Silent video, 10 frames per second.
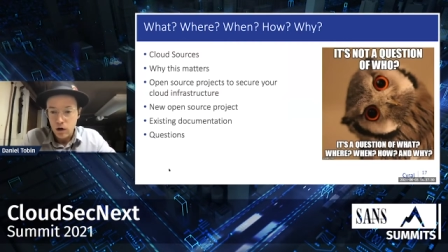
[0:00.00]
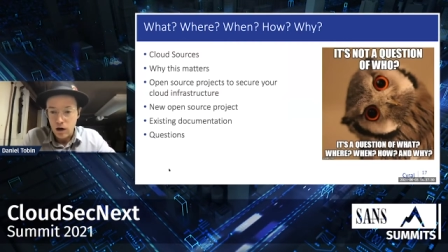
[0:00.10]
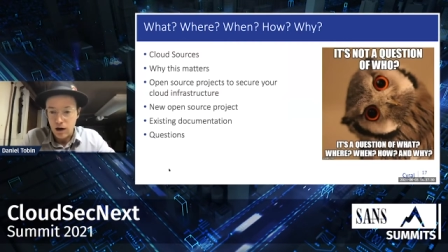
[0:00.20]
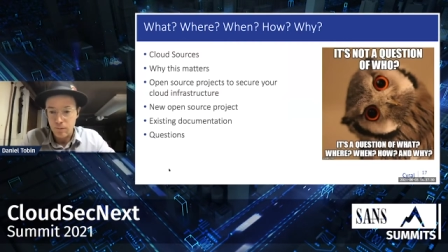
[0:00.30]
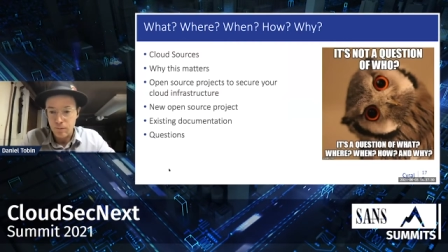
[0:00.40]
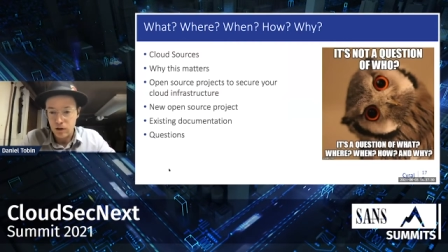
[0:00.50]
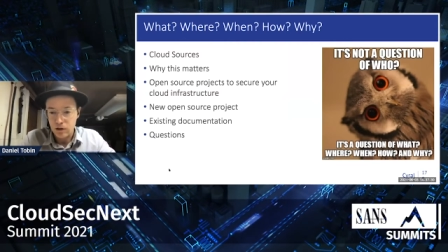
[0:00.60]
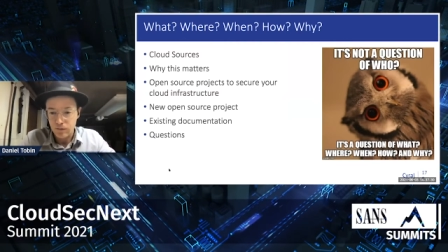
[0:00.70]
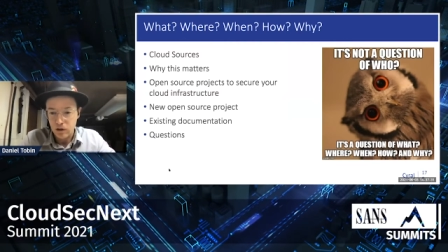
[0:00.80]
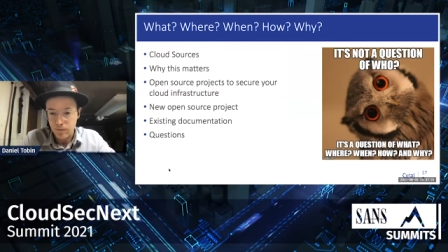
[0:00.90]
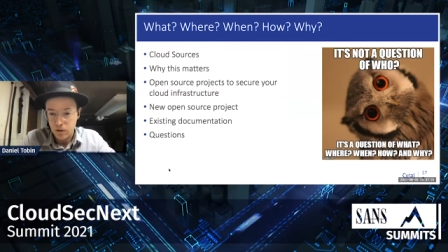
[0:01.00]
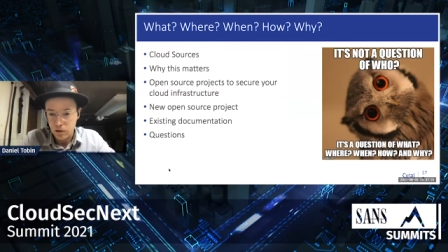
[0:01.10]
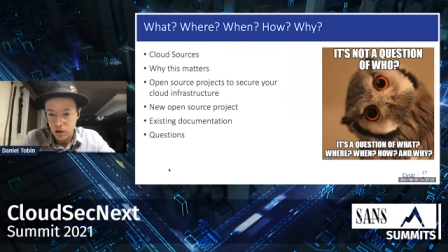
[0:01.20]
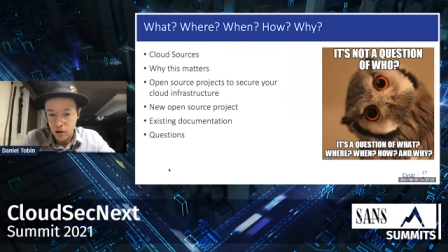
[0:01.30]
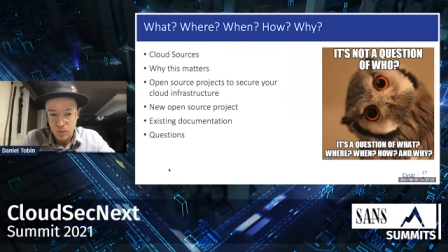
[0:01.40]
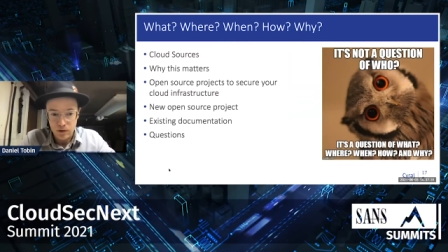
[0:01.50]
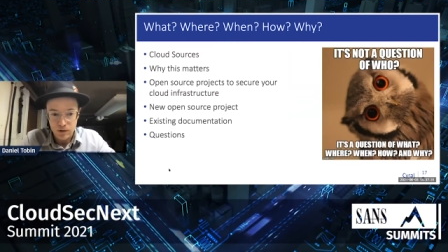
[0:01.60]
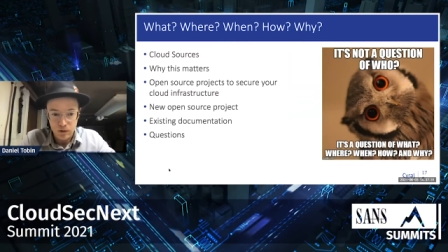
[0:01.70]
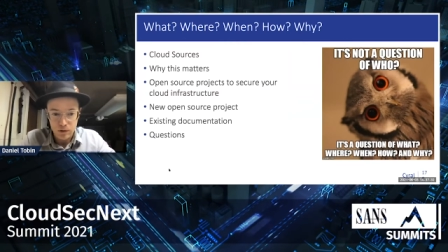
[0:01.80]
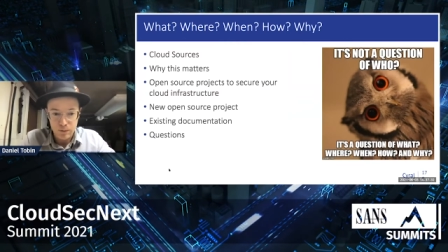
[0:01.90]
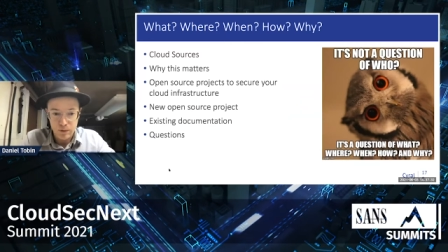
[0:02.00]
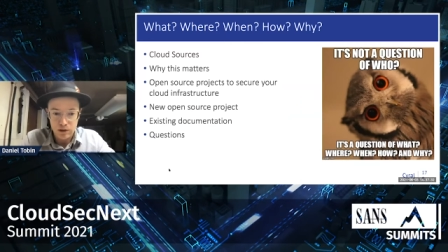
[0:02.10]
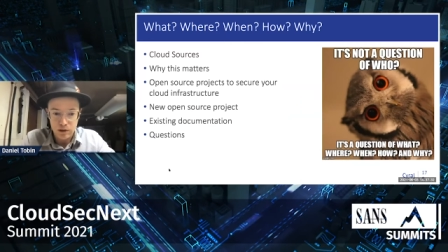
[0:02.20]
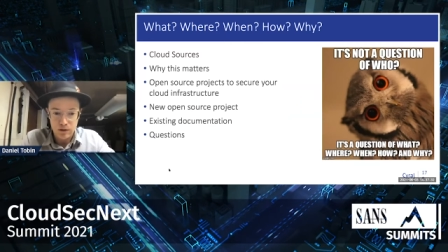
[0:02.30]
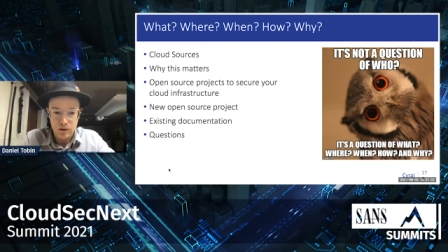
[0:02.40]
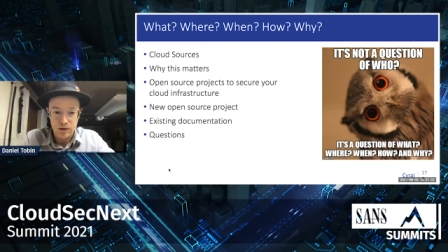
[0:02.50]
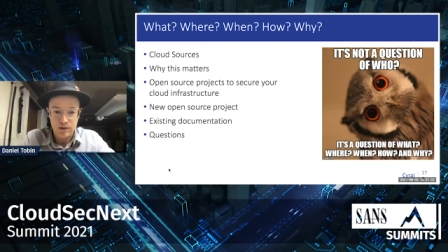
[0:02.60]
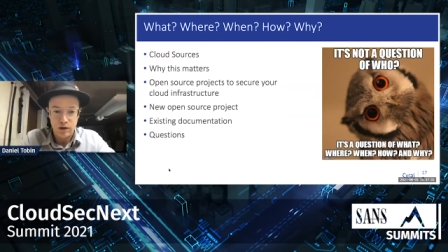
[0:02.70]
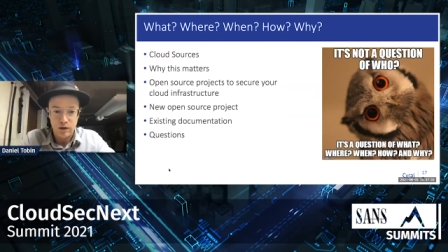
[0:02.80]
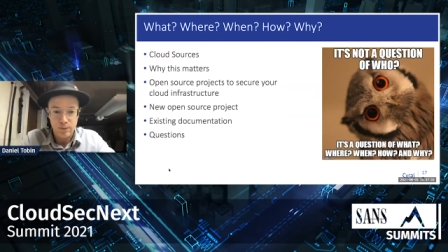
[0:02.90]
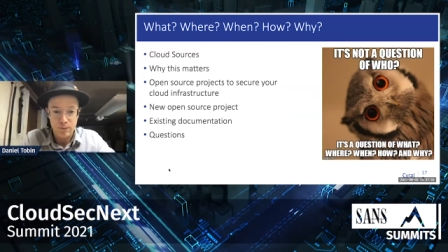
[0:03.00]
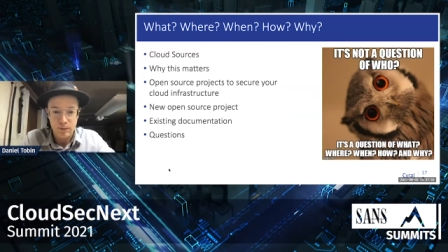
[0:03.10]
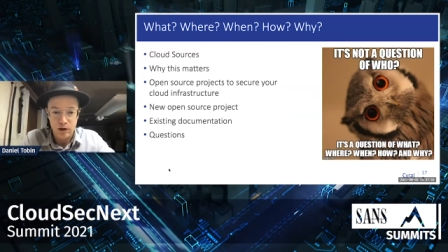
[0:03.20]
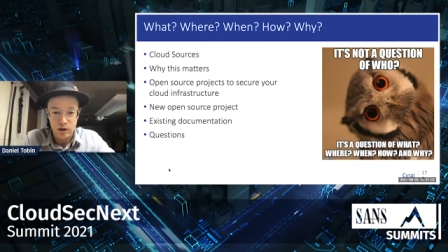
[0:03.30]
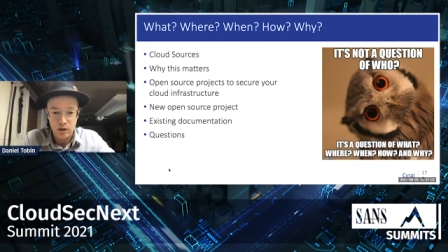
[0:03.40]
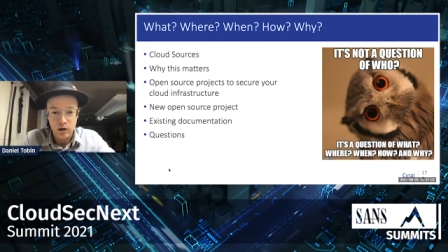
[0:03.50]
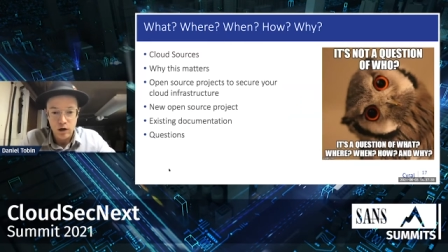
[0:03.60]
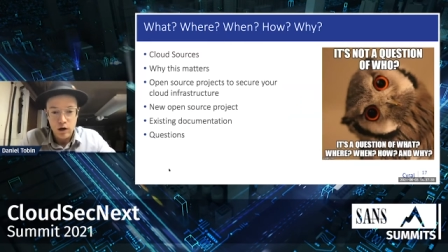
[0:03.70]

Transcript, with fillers: a bunch of different open source projects you can start implementing,